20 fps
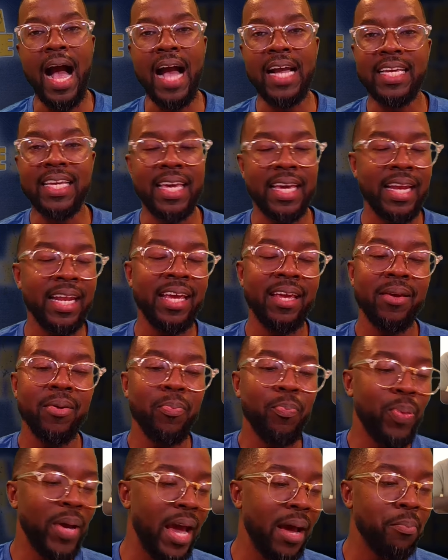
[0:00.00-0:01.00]
I get
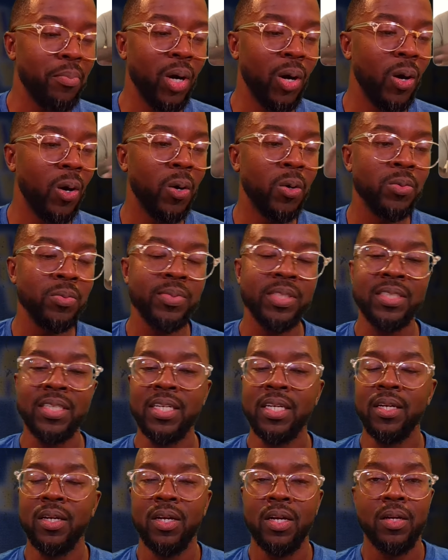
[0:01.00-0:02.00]
it. Pat Mahomes,
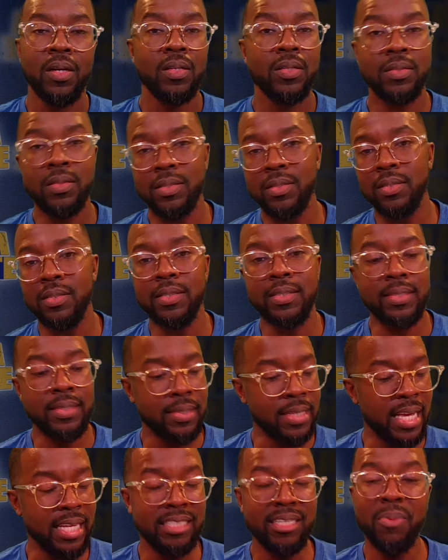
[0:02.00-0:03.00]

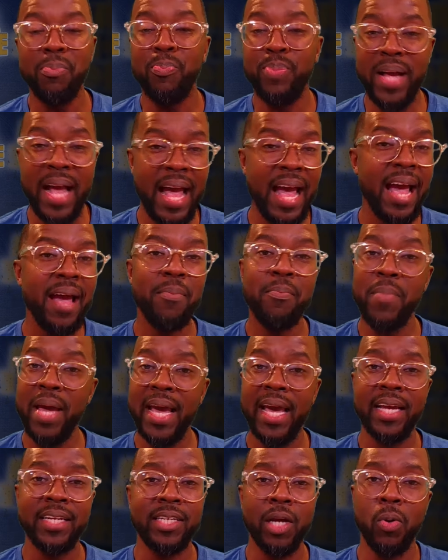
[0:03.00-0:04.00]
he's a bad
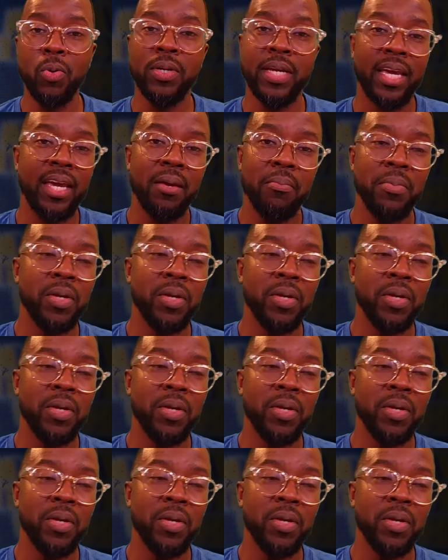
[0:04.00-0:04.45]
man. Don't get